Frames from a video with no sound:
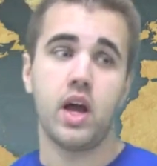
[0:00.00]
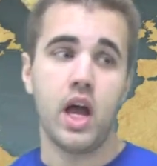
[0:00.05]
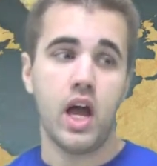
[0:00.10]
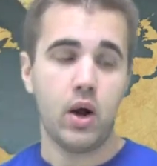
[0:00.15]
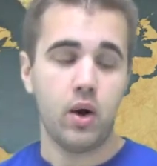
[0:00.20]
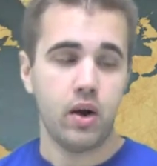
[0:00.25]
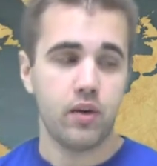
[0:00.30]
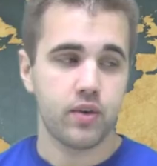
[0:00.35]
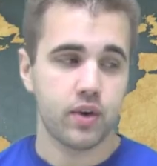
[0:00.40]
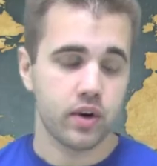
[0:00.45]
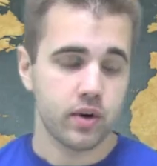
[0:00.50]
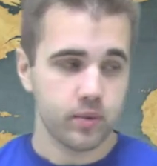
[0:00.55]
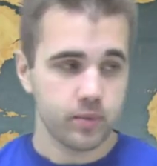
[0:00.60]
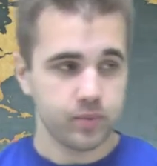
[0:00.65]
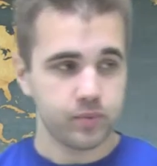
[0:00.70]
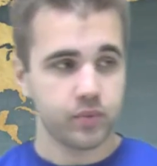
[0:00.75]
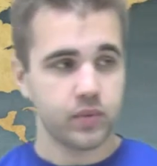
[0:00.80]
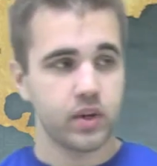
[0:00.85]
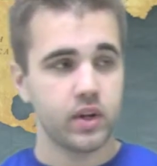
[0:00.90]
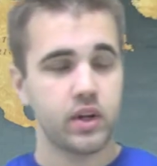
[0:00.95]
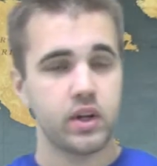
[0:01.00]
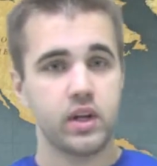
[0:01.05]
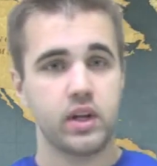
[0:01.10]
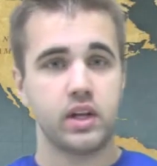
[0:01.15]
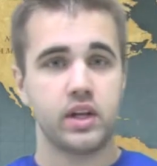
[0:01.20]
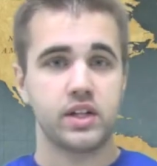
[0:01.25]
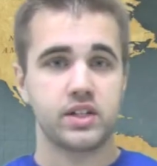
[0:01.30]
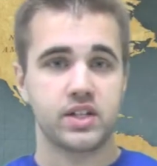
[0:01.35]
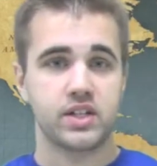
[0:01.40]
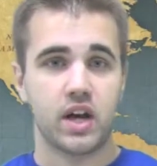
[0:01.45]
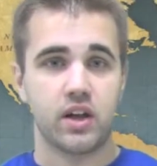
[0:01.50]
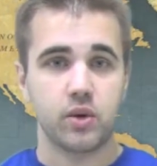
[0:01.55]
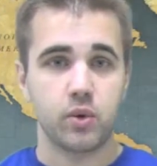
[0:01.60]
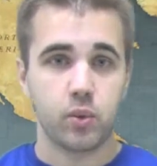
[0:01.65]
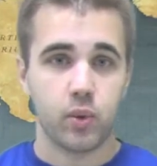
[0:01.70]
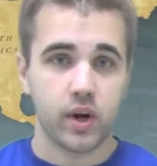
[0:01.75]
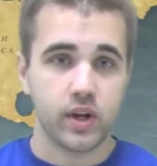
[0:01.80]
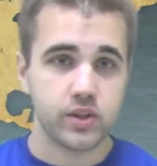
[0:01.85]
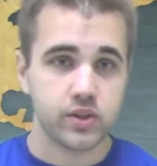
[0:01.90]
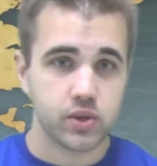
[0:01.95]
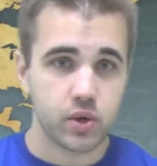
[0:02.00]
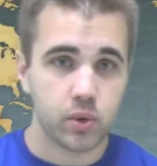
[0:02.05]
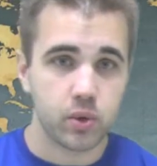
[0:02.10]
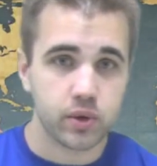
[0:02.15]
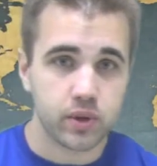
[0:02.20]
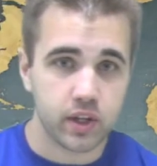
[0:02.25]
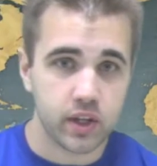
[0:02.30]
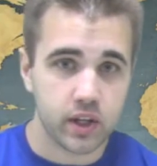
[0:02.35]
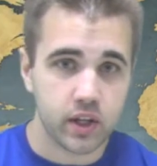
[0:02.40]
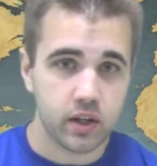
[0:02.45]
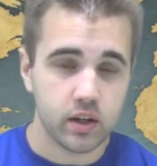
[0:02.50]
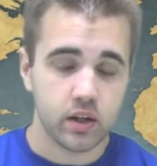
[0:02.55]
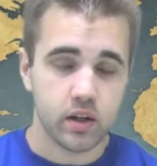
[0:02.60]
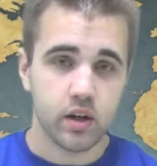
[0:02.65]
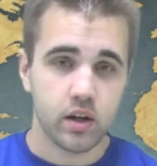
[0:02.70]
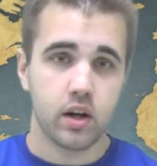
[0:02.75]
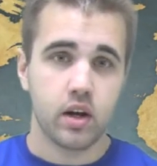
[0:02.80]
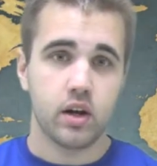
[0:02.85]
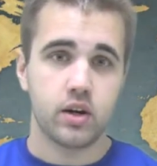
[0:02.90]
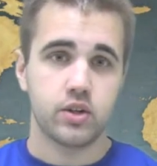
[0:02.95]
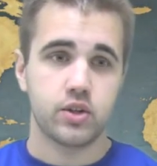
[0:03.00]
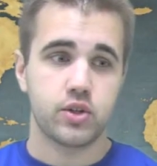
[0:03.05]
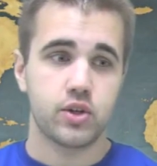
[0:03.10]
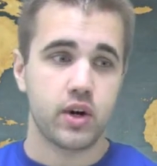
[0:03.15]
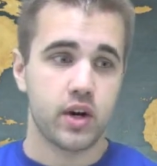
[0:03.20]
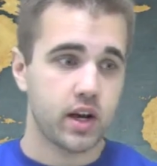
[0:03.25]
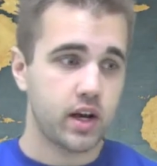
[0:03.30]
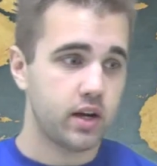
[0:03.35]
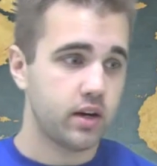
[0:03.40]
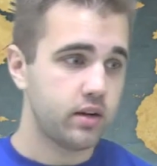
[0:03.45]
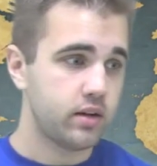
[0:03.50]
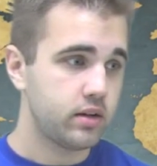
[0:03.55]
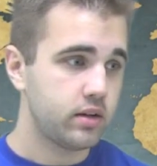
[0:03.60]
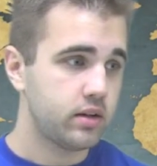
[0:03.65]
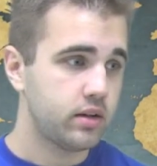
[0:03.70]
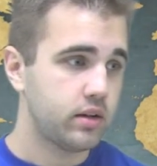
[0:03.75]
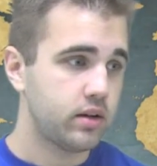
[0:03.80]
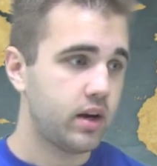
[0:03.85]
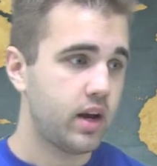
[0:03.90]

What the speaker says: However, he gets on the whites-only train,